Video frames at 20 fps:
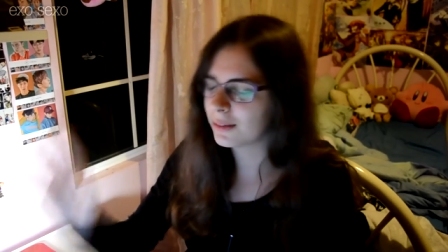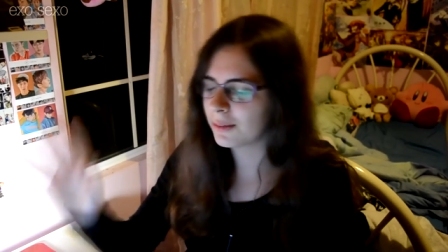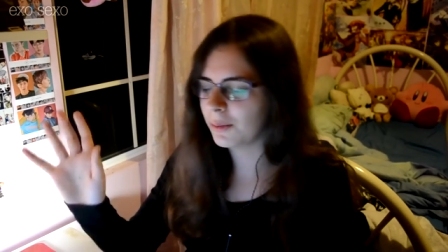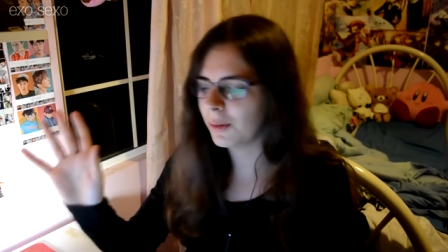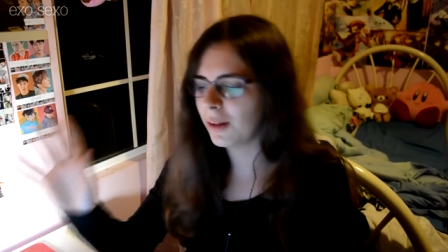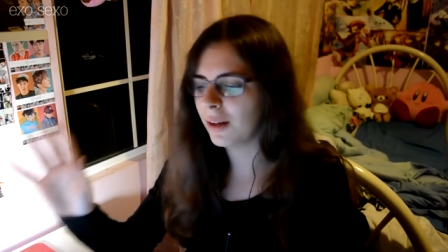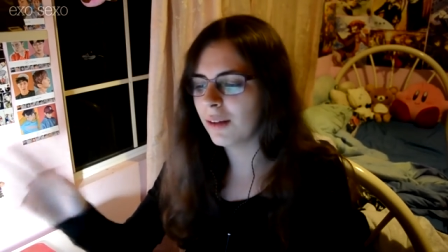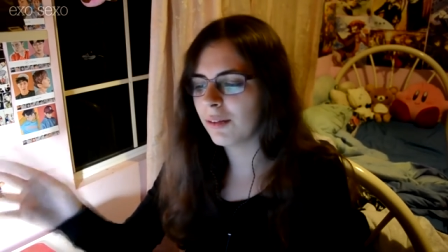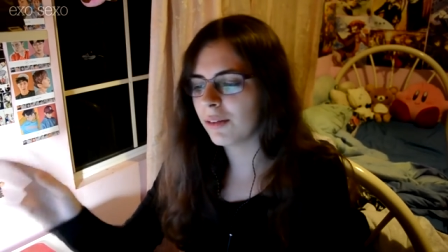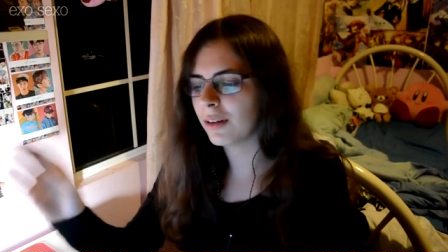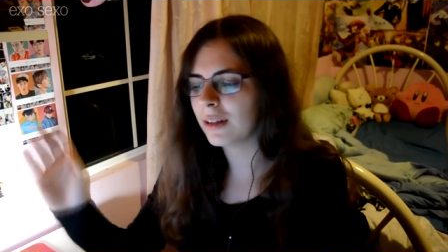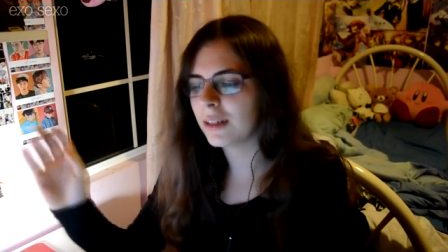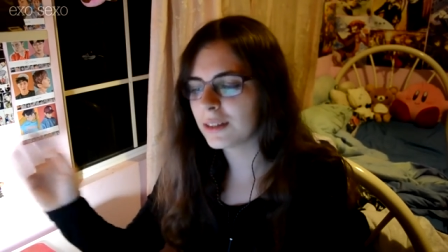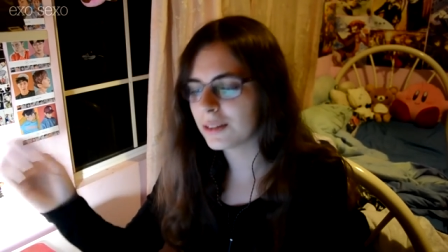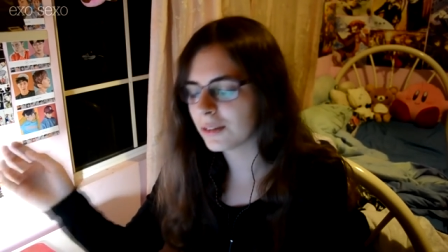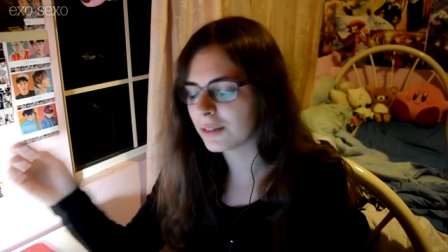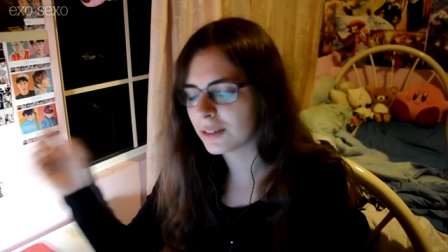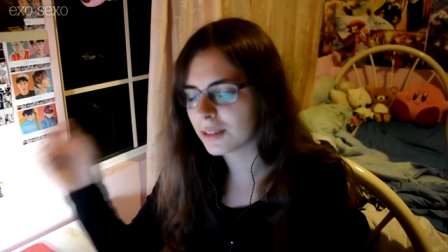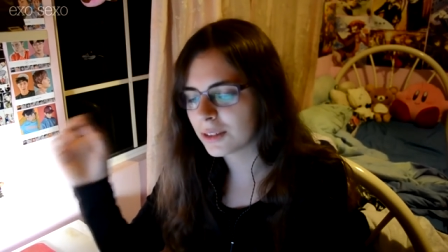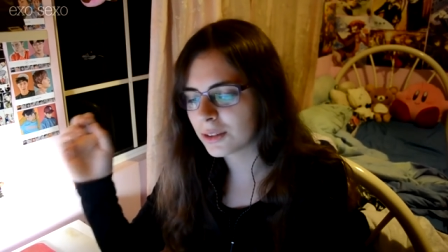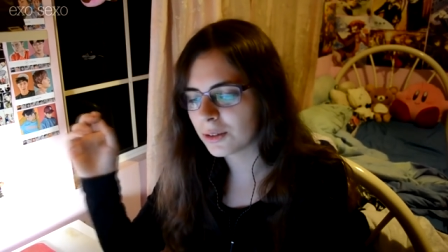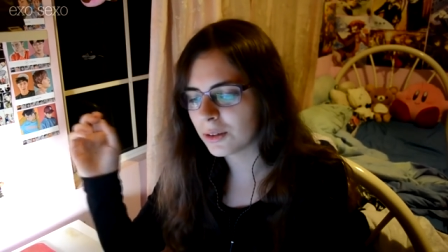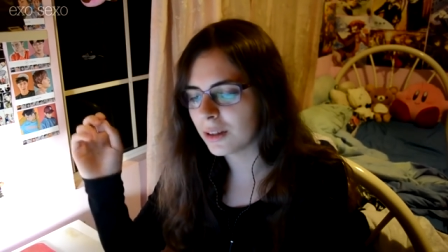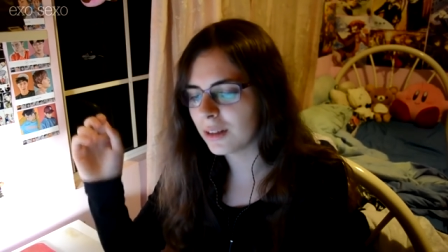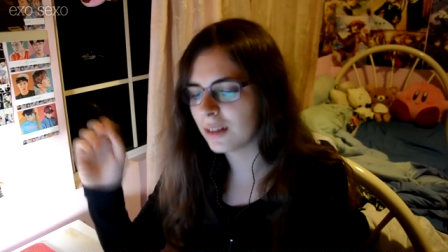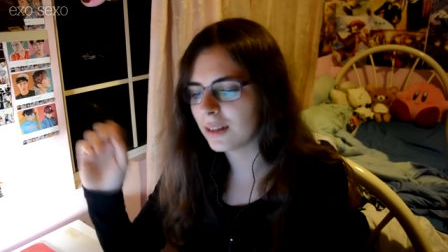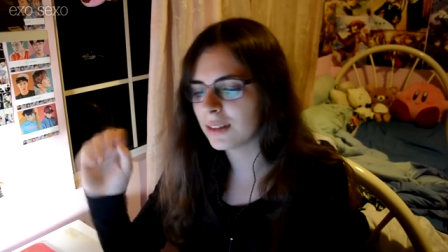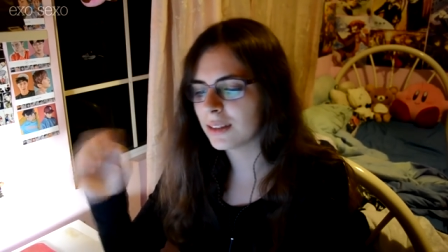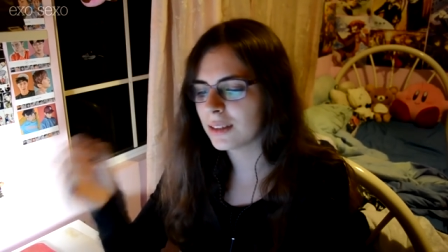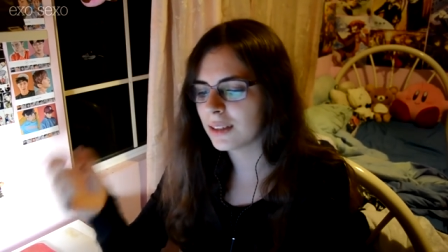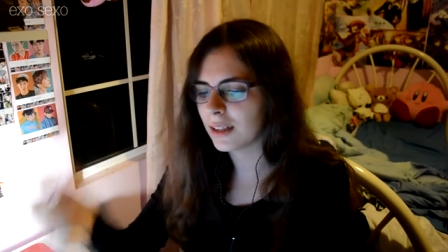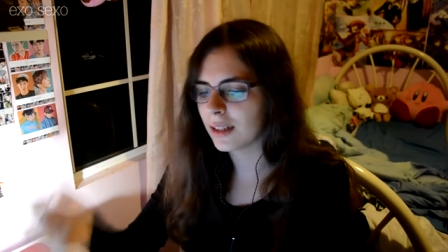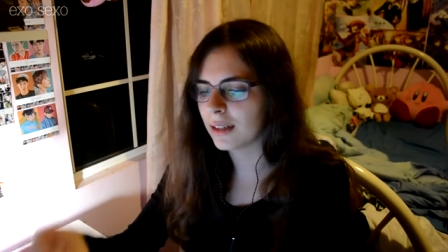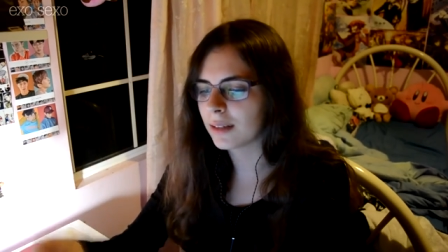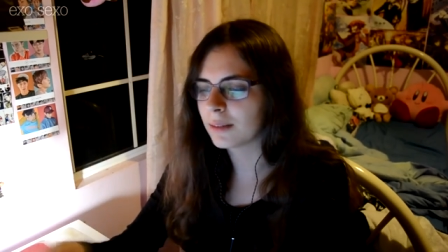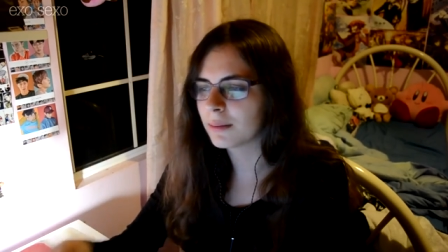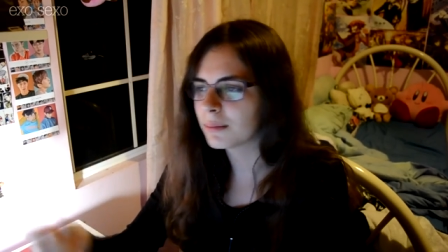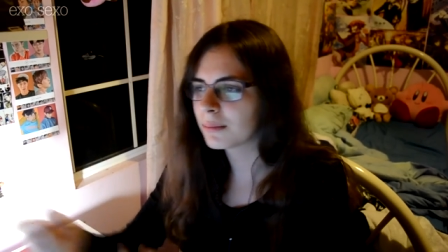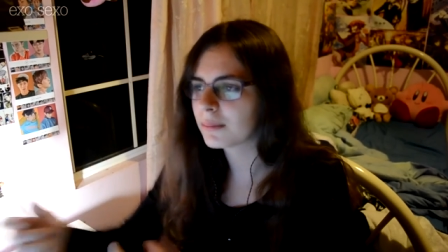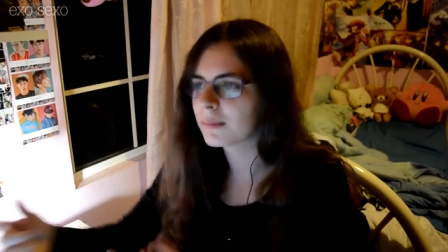Whenever he's on screen, it's like,